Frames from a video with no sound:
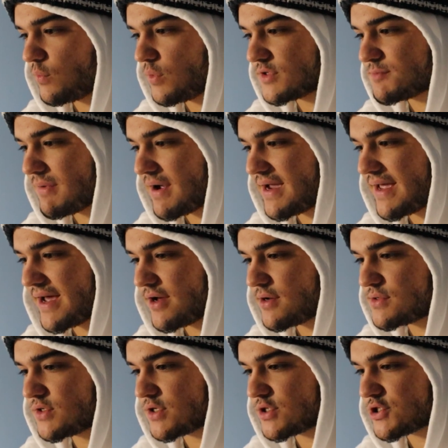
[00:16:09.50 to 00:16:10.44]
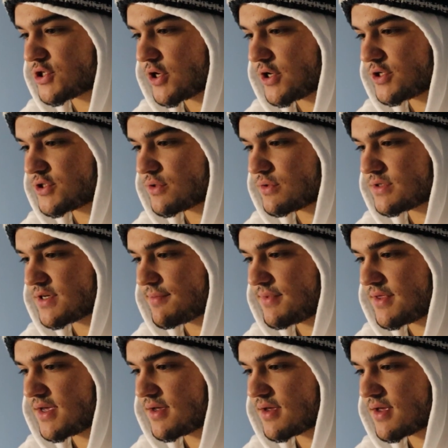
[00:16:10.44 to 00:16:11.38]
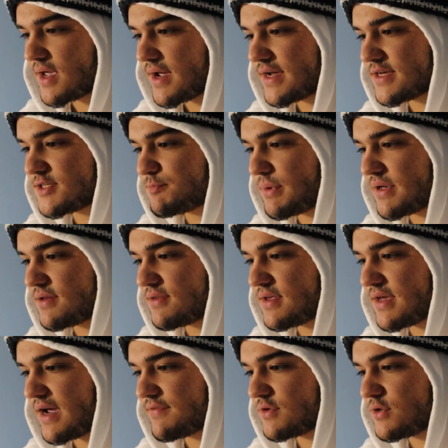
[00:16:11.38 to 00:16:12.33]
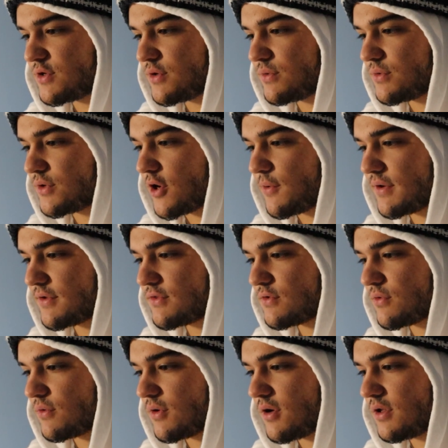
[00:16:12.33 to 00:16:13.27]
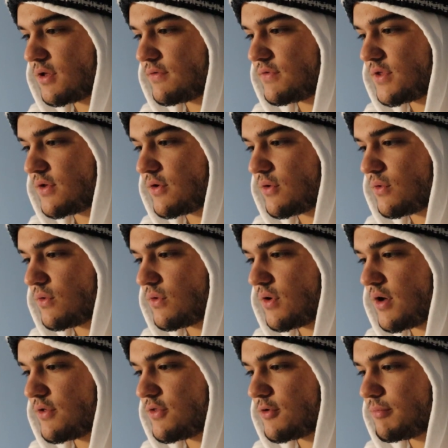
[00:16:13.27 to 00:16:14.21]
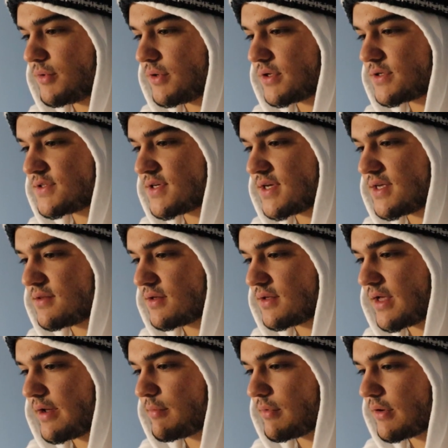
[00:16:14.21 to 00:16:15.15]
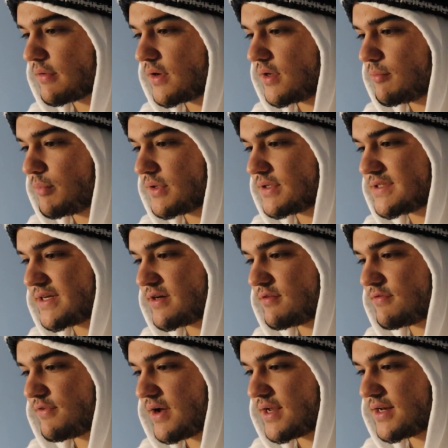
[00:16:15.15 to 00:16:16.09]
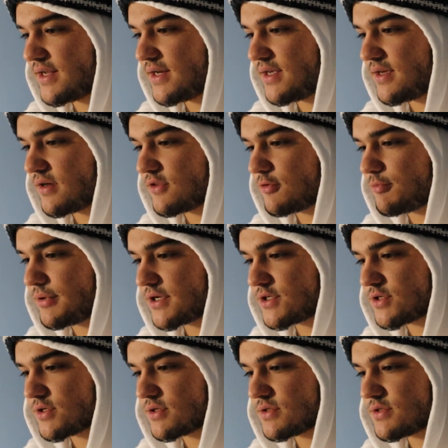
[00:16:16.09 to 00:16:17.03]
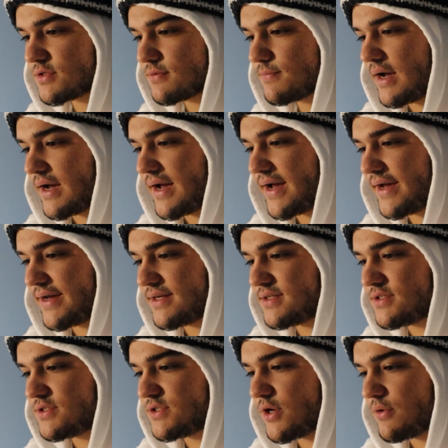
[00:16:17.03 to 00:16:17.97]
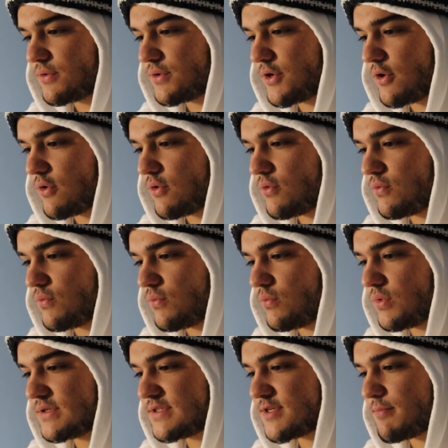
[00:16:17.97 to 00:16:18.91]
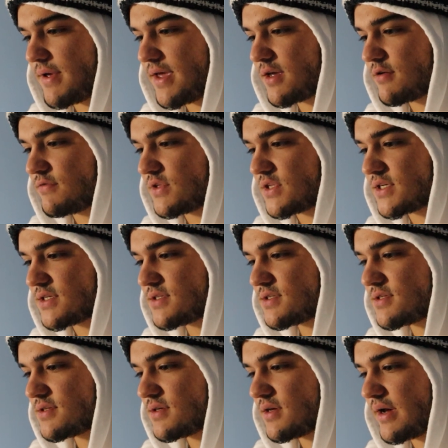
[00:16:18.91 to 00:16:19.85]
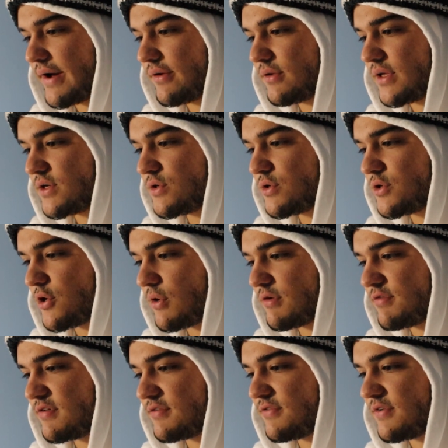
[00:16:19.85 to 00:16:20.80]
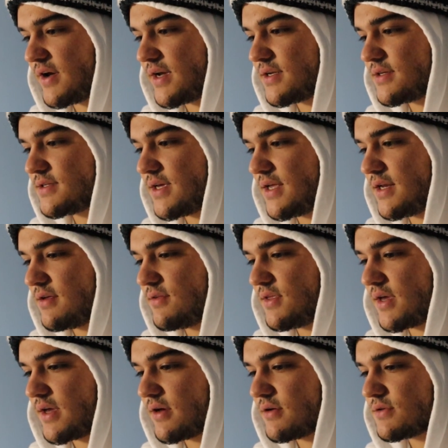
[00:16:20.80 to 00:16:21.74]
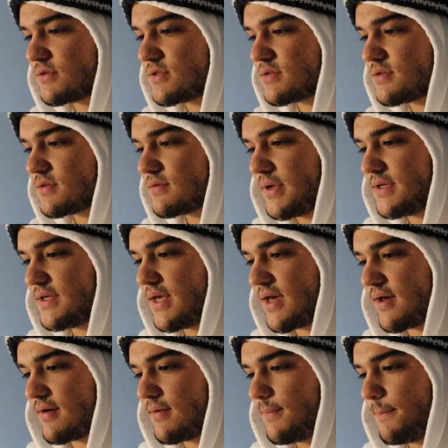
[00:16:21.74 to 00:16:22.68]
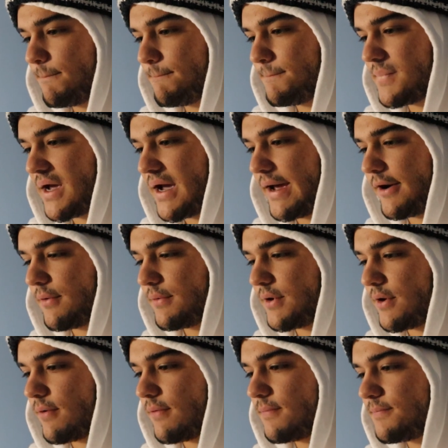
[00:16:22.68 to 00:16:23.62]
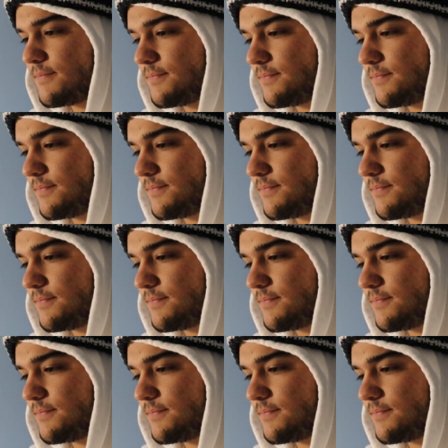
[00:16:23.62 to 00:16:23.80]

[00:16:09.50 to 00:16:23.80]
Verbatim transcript: Was my house a church or something? I spent the afternoon going through all of the other books in the library, but didn't find any other pictures. I don't know what to make of this. I'll let you know if I find anything else. But yeah, I don't know.